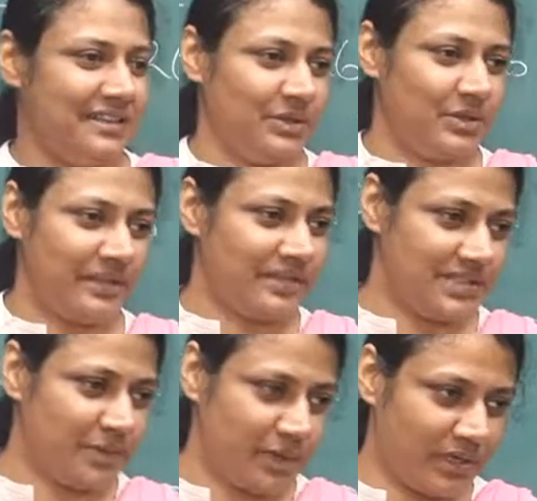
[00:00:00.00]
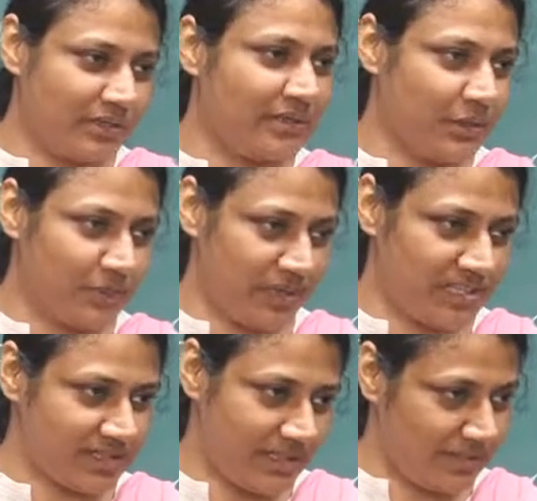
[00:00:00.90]
You haven't spoken, you
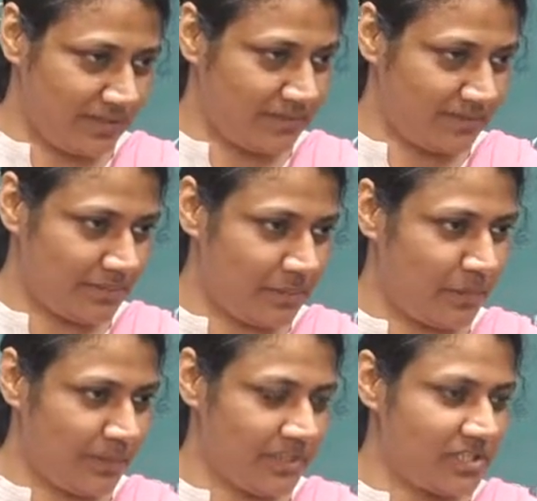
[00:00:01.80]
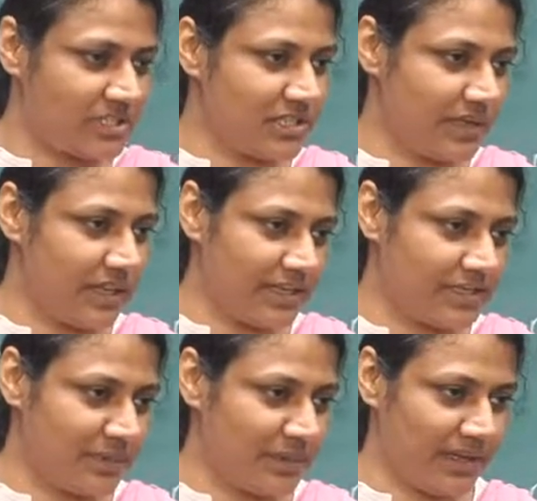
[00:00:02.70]
preach, right? Mamuluga mee church lo vakyam
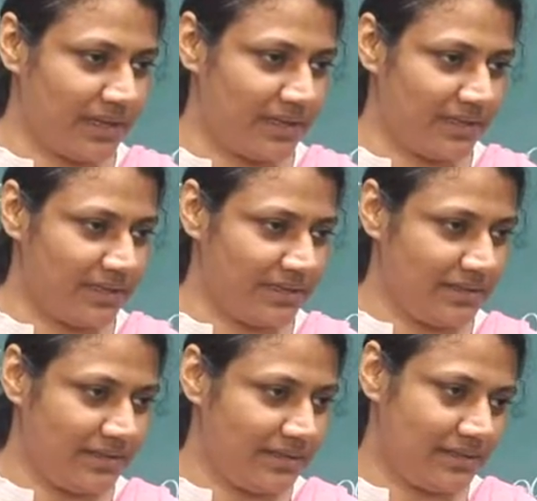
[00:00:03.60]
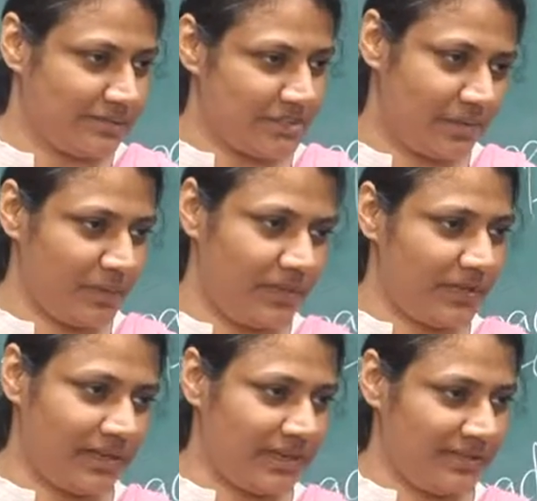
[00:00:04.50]
cheptaru kada, cheppe
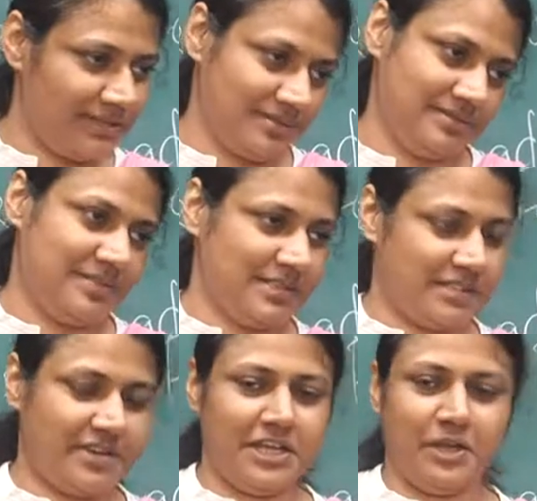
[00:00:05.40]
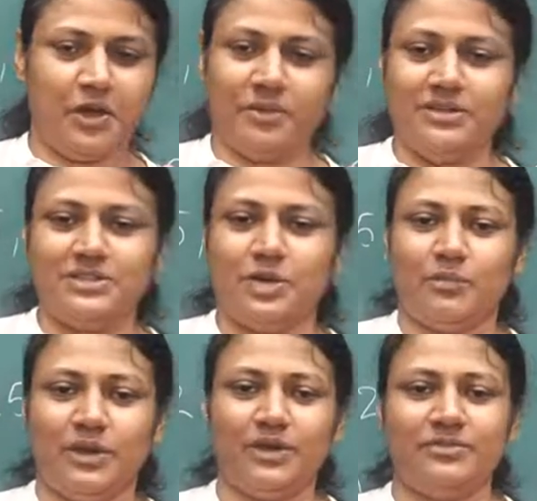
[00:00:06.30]
unnaru kada. It's a very common
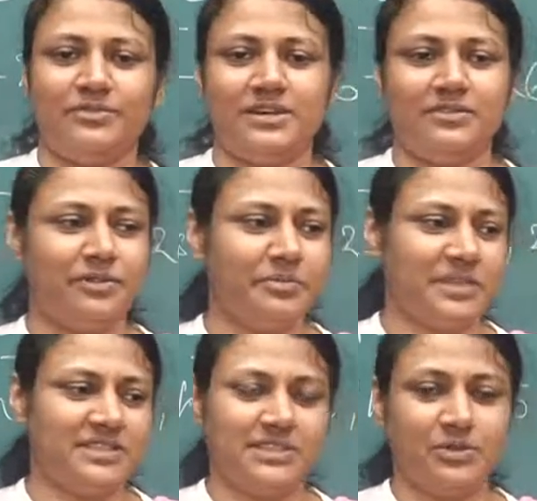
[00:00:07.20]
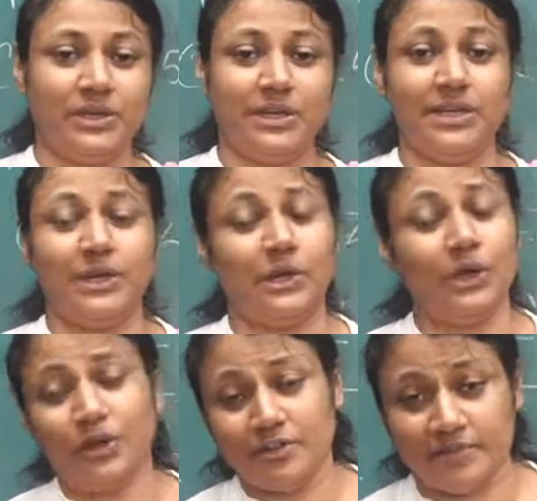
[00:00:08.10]
topic of uh, for preaching. You can get a
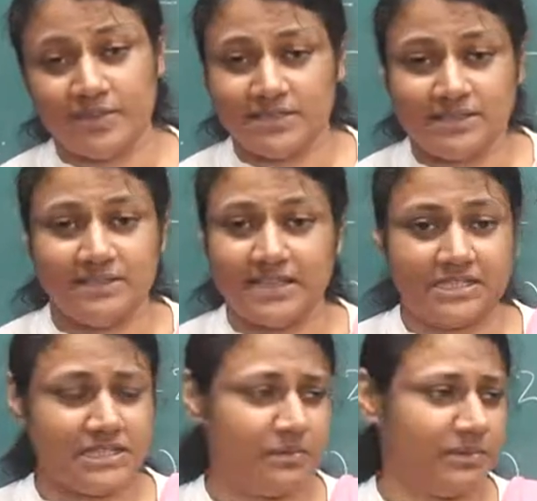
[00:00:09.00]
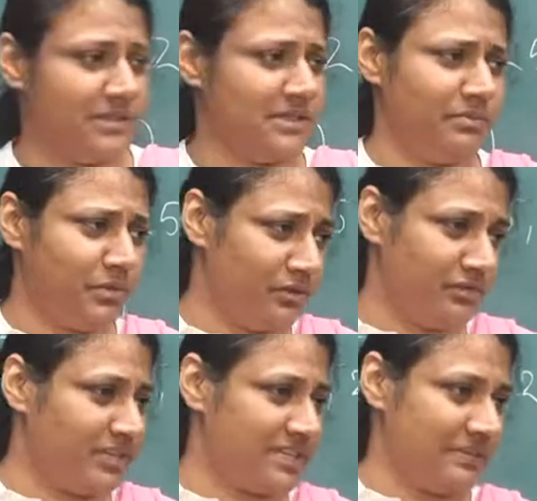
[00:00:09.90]
lot of message in that chapter. It's a
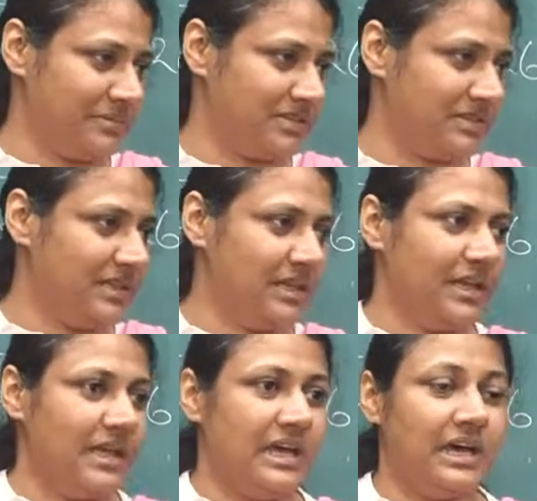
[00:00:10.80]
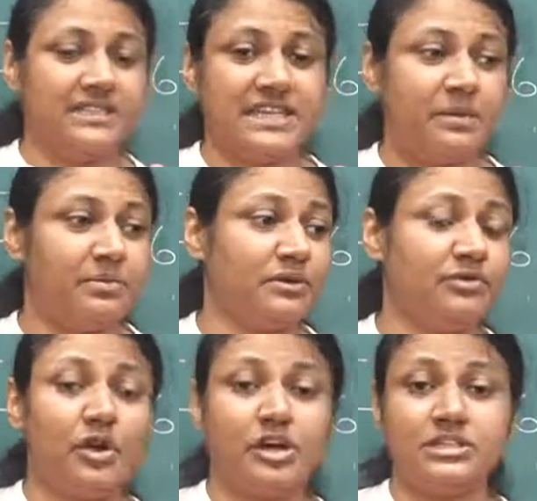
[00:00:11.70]
beautiful chapter, a chapter of
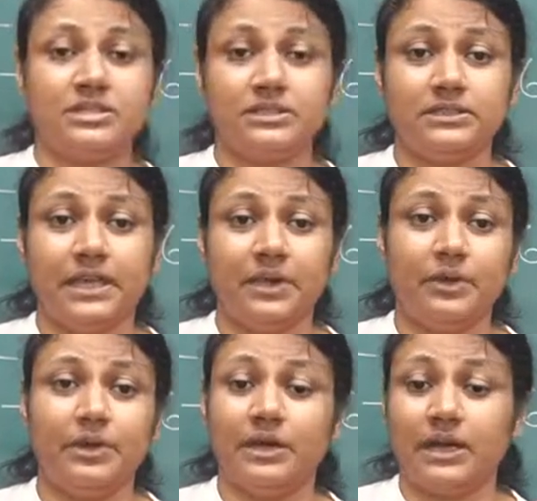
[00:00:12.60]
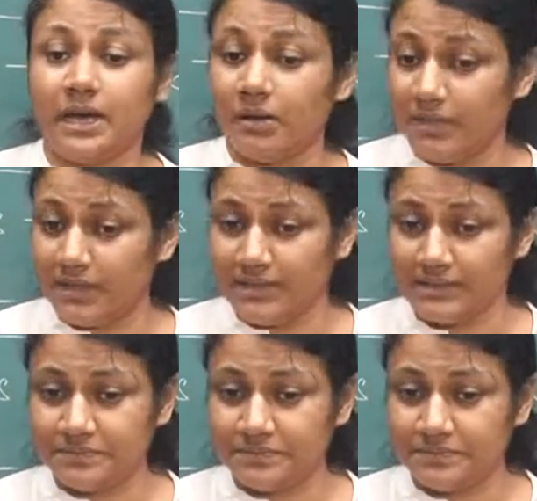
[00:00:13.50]
God's devuni yokka kaapadala.